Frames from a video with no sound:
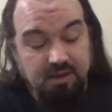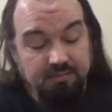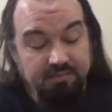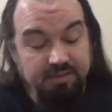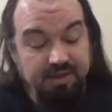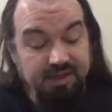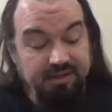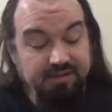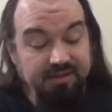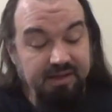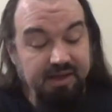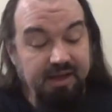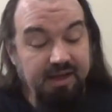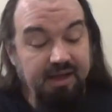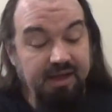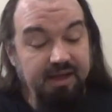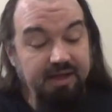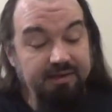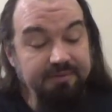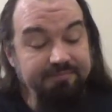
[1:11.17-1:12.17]
But
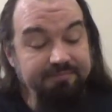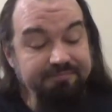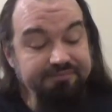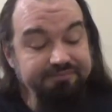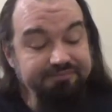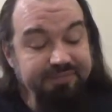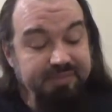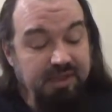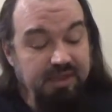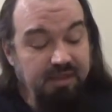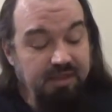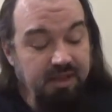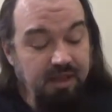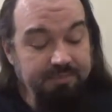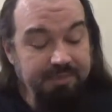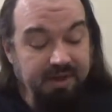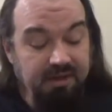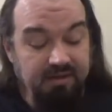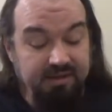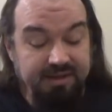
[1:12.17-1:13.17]

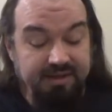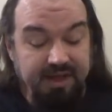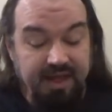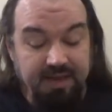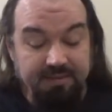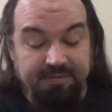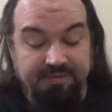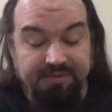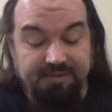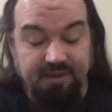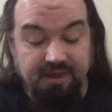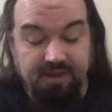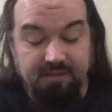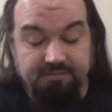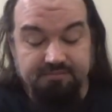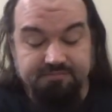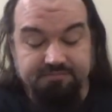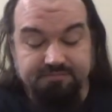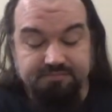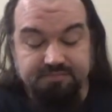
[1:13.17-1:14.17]
apparently an AIM
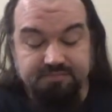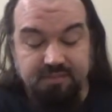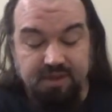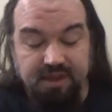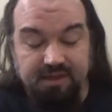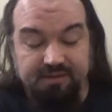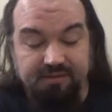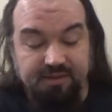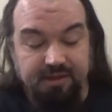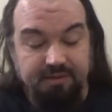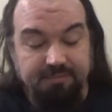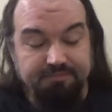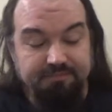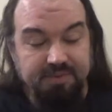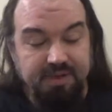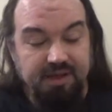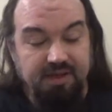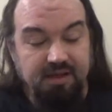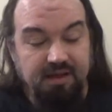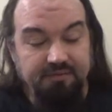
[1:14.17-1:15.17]
sub ended up
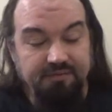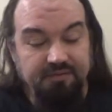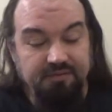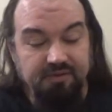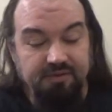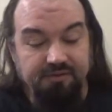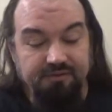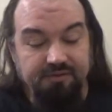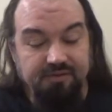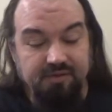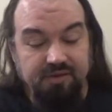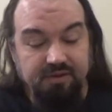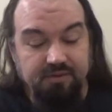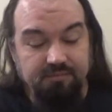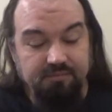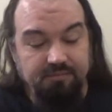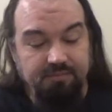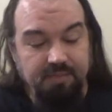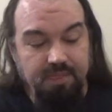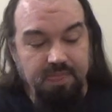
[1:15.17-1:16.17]
off the coast,
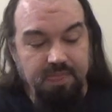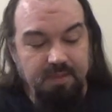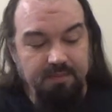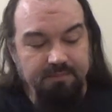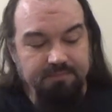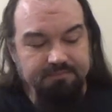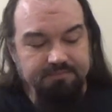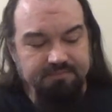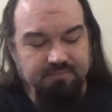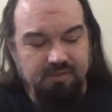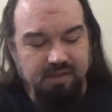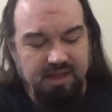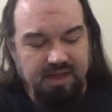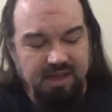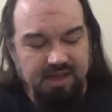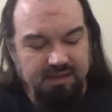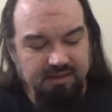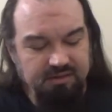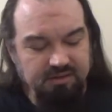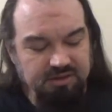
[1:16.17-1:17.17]

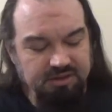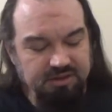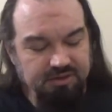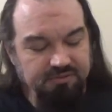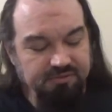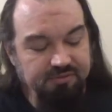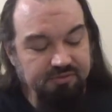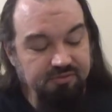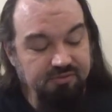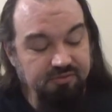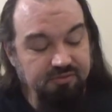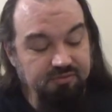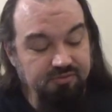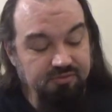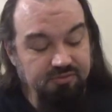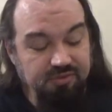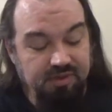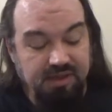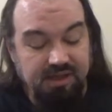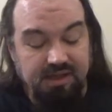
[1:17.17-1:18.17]
got a little close
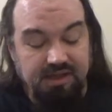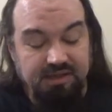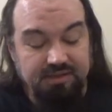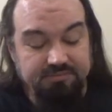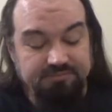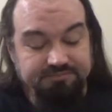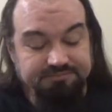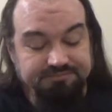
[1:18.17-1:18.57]
to